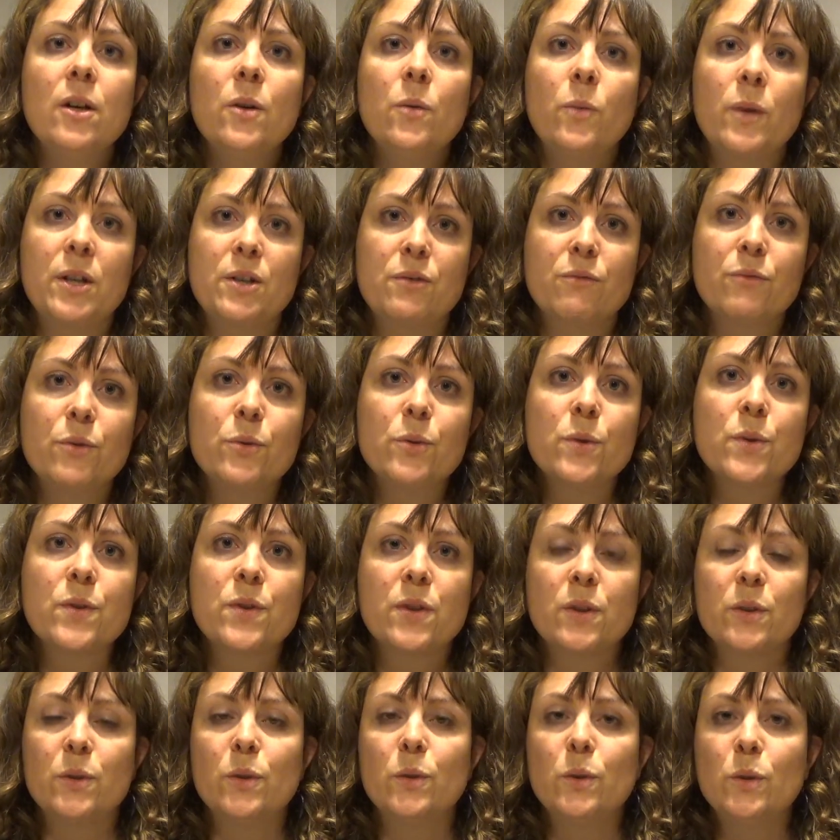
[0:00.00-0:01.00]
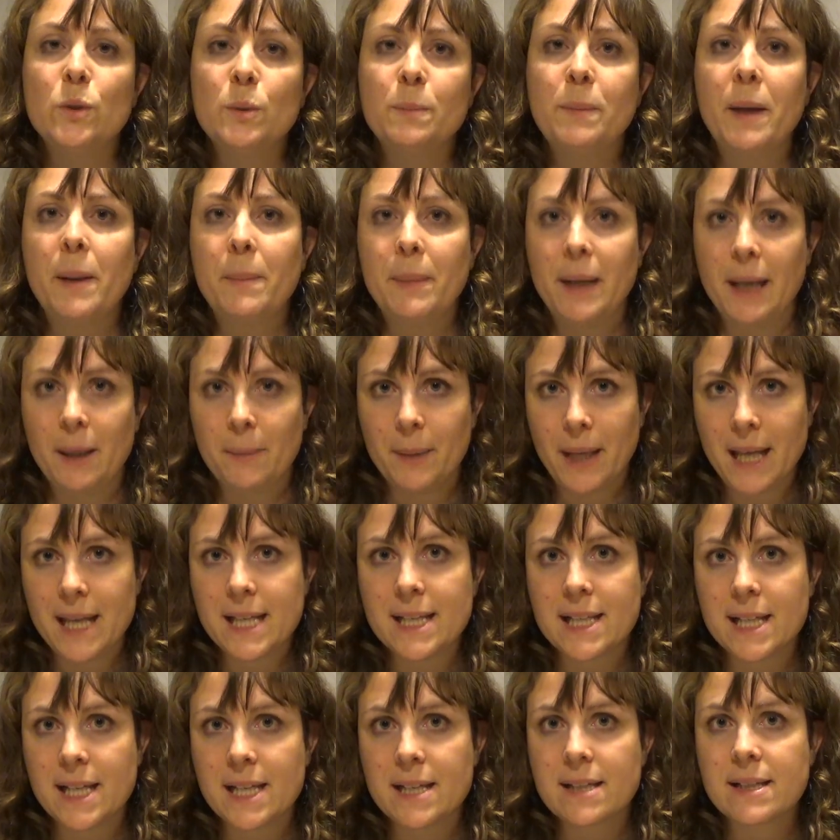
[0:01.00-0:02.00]
which rules that all public
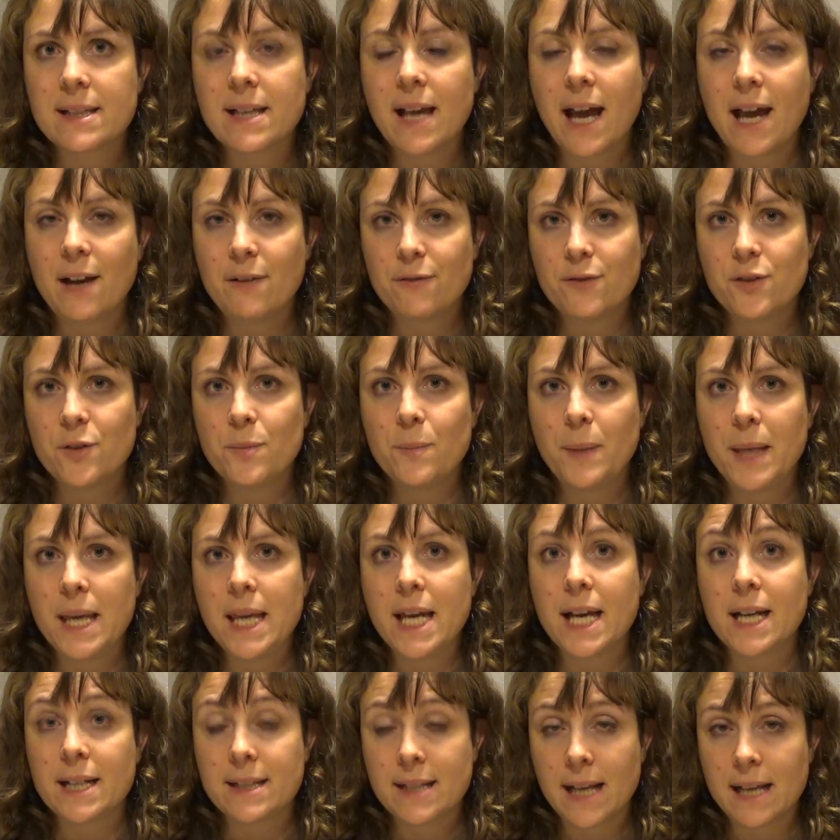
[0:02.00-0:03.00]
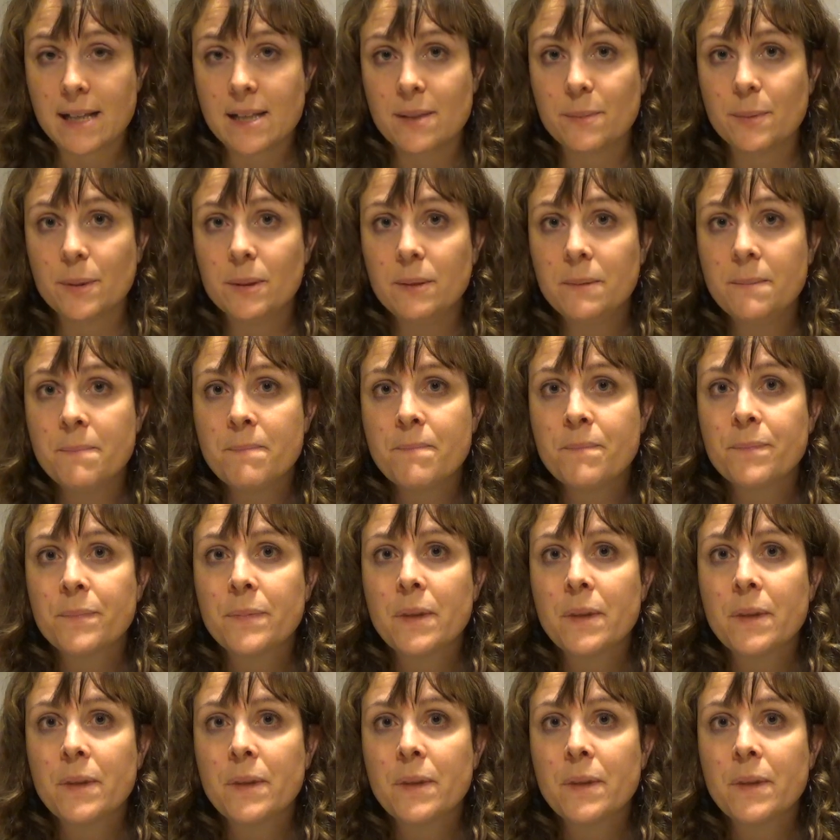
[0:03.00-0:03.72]
places have to be accessible.